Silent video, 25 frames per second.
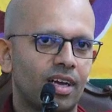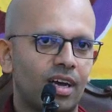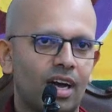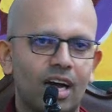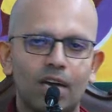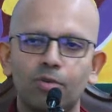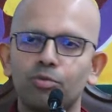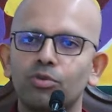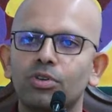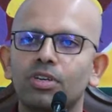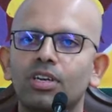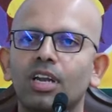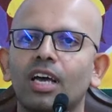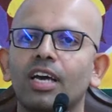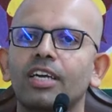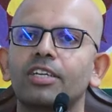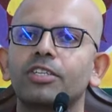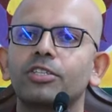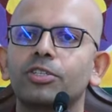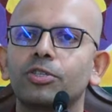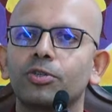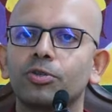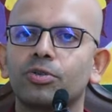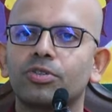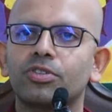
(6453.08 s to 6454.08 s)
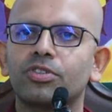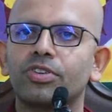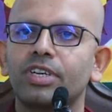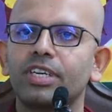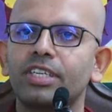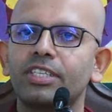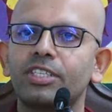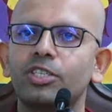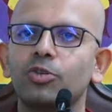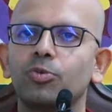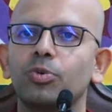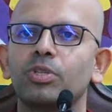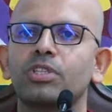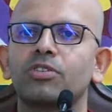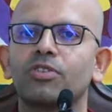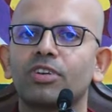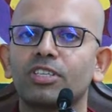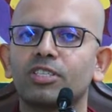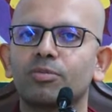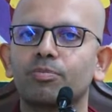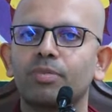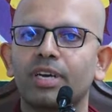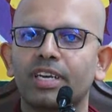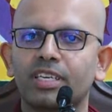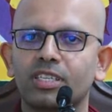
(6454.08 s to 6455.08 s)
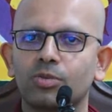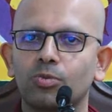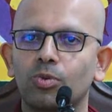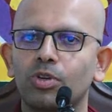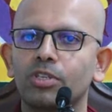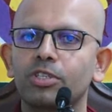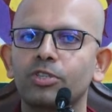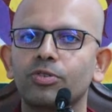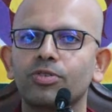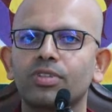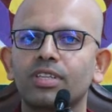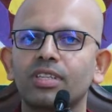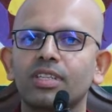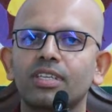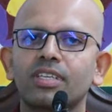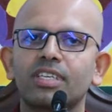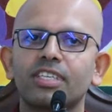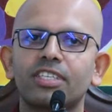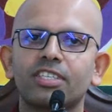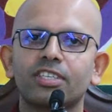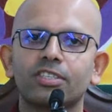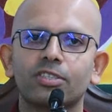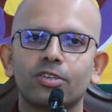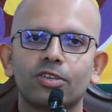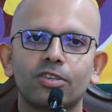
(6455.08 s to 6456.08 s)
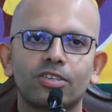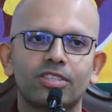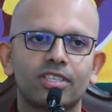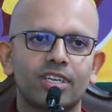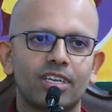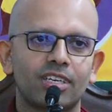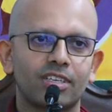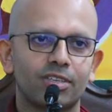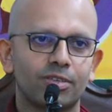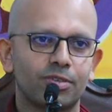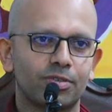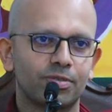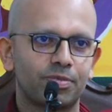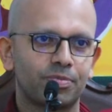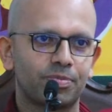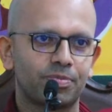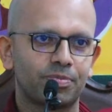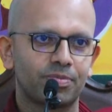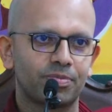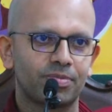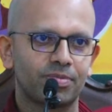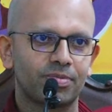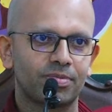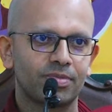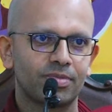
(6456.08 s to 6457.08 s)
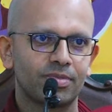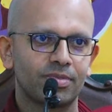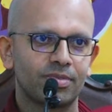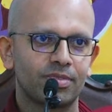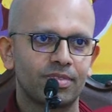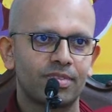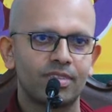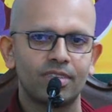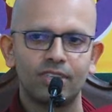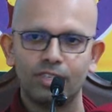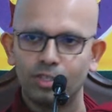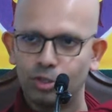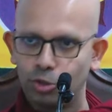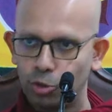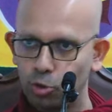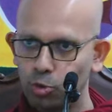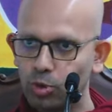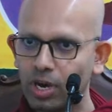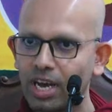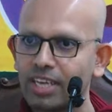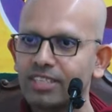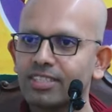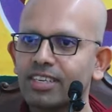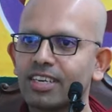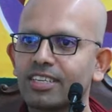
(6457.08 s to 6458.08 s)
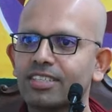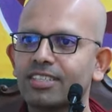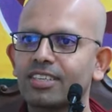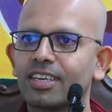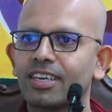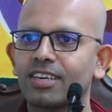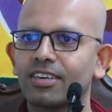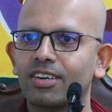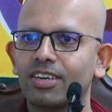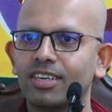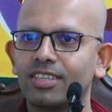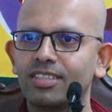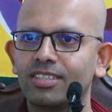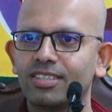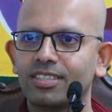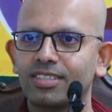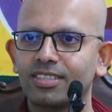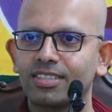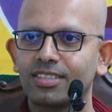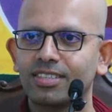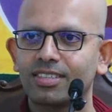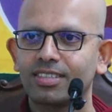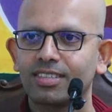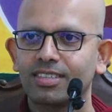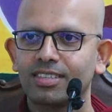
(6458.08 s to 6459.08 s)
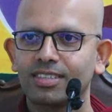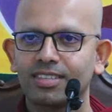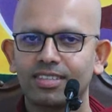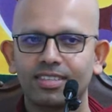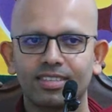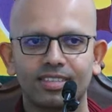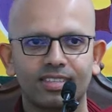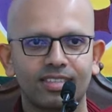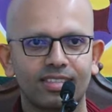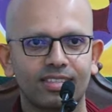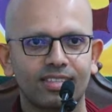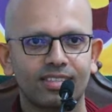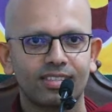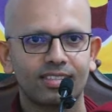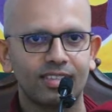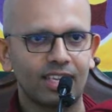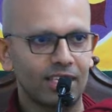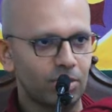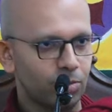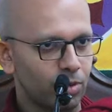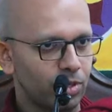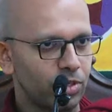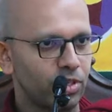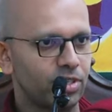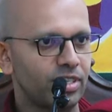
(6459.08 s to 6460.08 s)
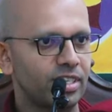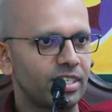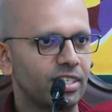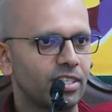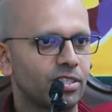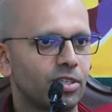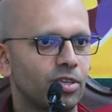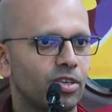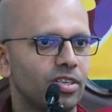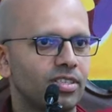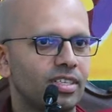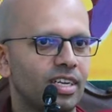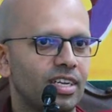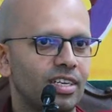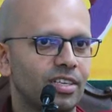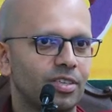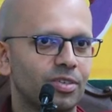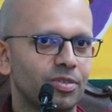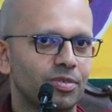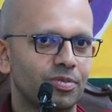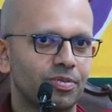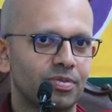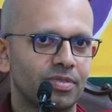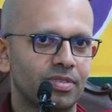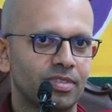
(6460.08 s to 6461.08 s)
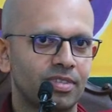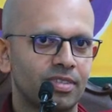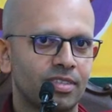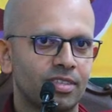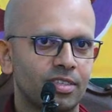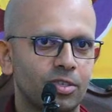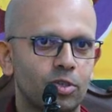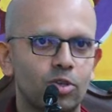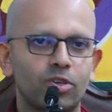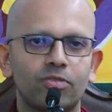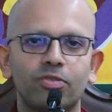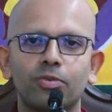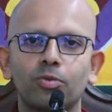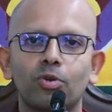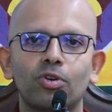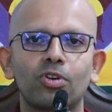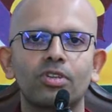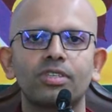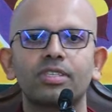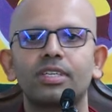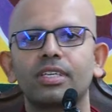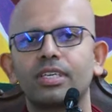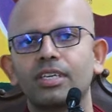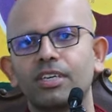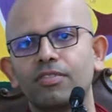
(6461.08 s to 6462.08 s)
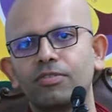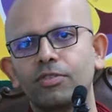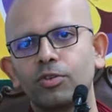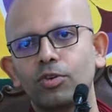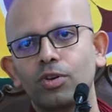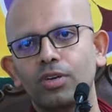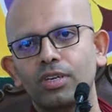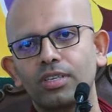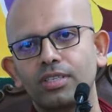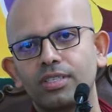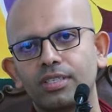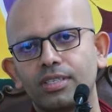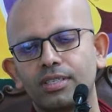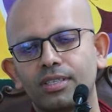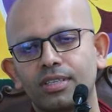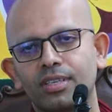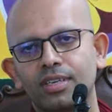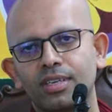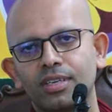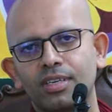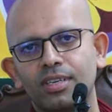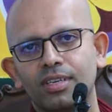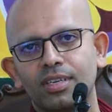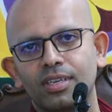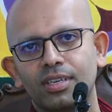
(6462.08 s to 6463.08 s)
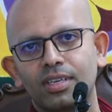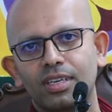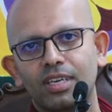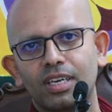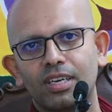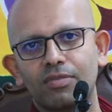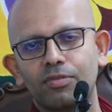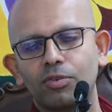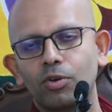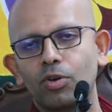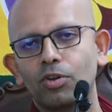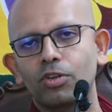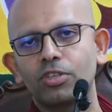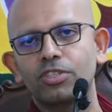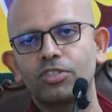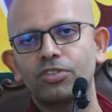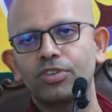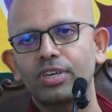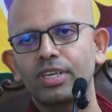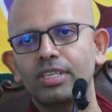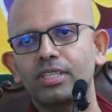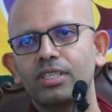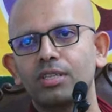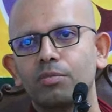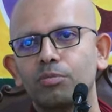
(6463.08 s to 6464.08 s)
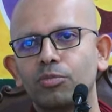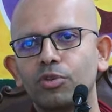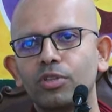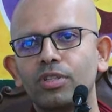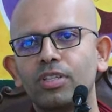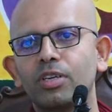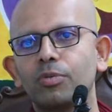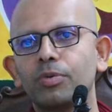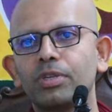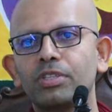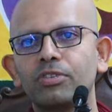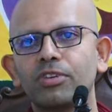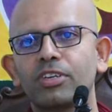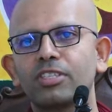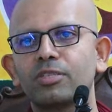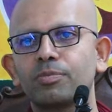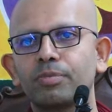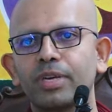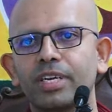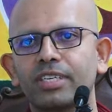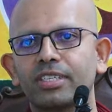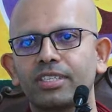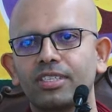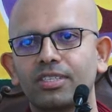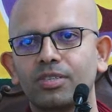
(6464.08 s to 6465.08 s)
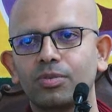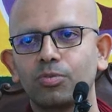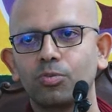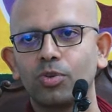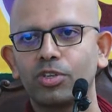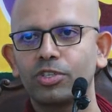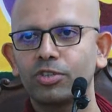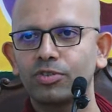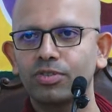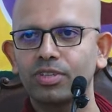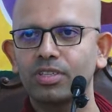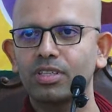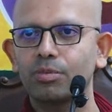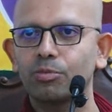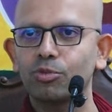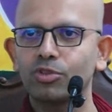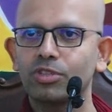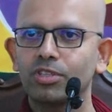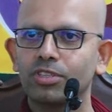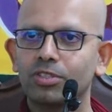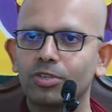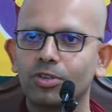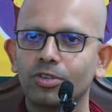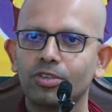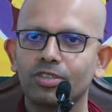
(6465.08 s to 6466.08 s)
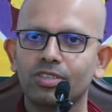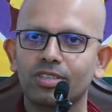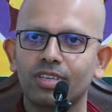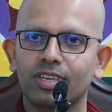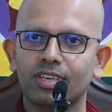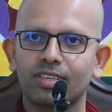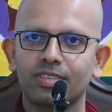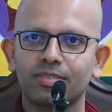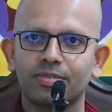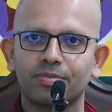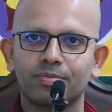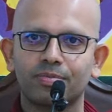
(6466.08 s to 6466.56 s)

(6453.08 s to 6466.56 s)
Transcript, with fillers: I would like to treat you with respect. What do you think the teacher is going to tell you? Do as I say, right? That's what your teacher is going to tell you. So if you want to, if you want to, if you want to treat the Buddha with respect, what do you think the Buddha is going to say?